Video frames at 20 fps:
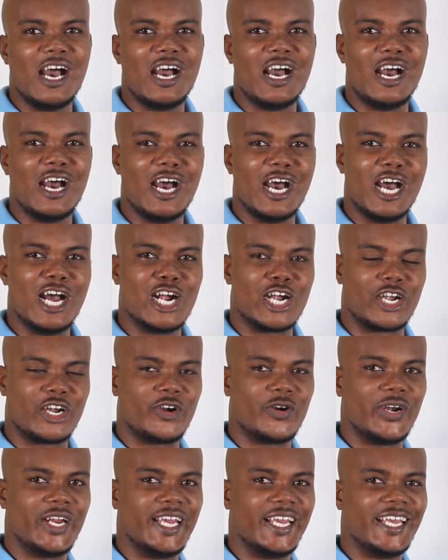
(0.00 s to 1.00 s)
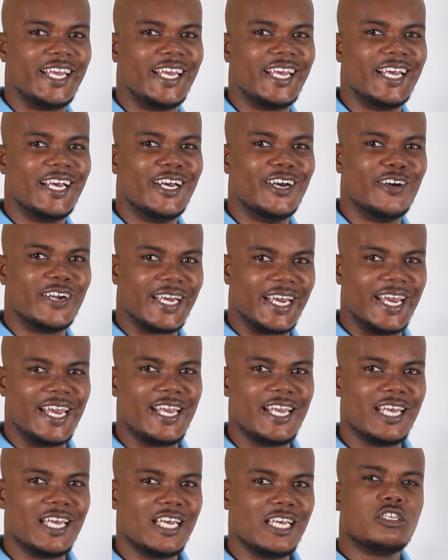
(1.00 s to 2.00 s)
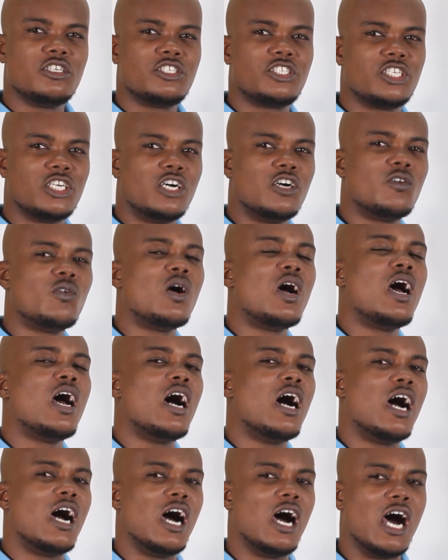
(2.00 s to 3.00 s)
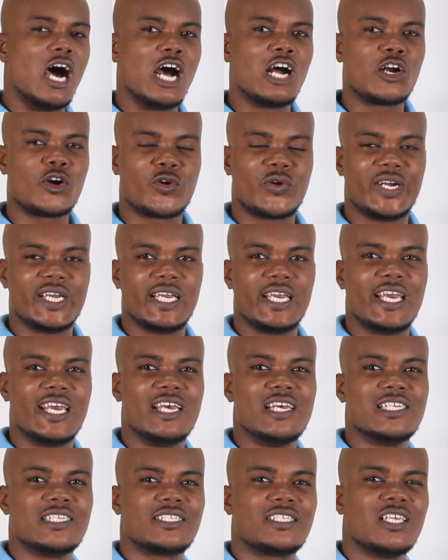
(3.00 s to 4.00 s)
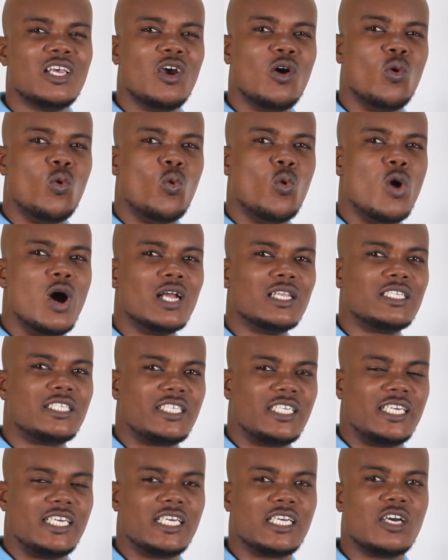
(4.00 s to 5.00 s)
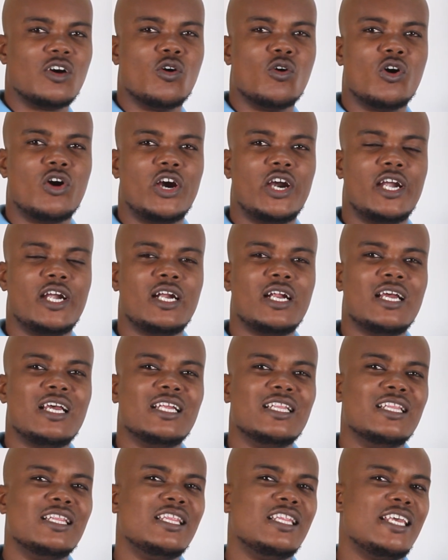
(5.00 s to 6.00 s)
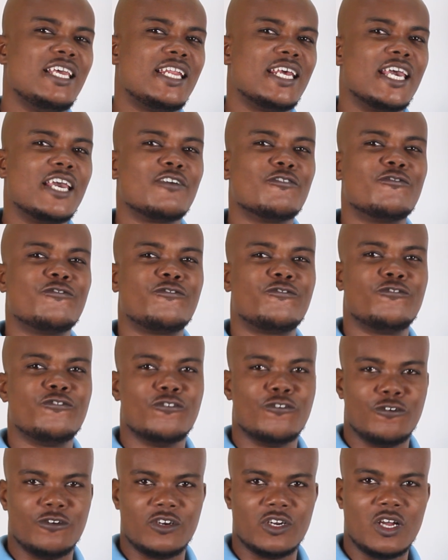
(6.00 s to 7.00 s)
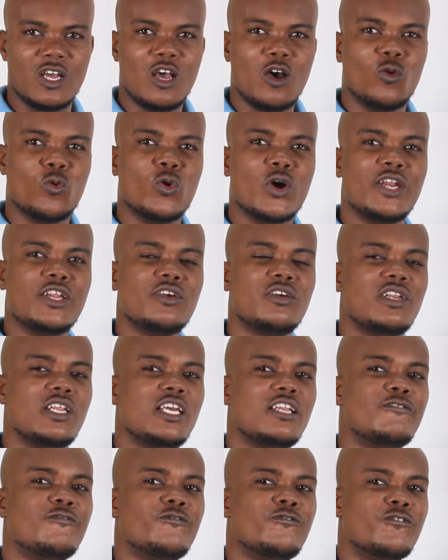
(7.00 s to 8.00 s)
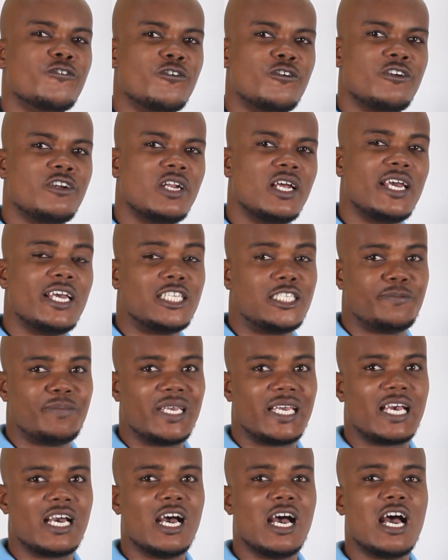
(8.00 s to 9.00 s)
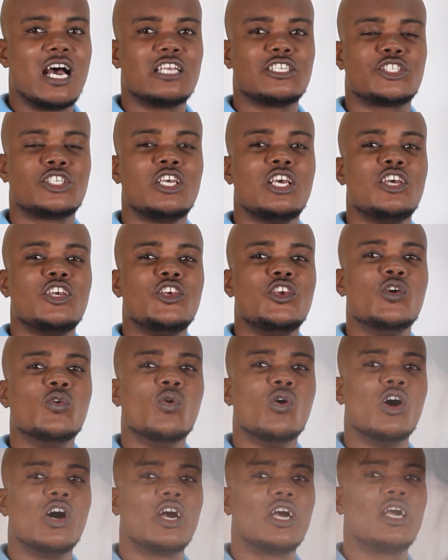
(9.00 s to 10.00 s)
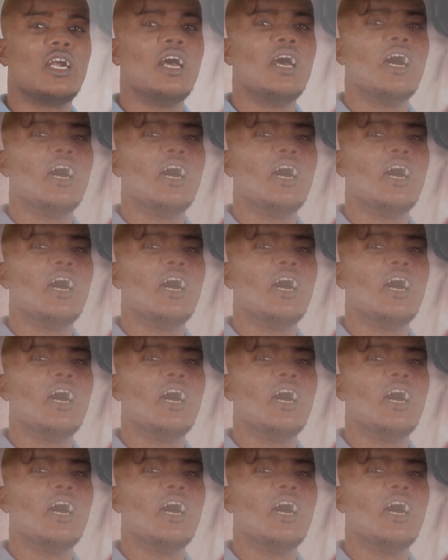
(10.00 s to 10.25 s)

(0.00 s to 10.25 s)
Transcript: hungry, okay? So hungry is wanting or needing food. When you need food, it's because you are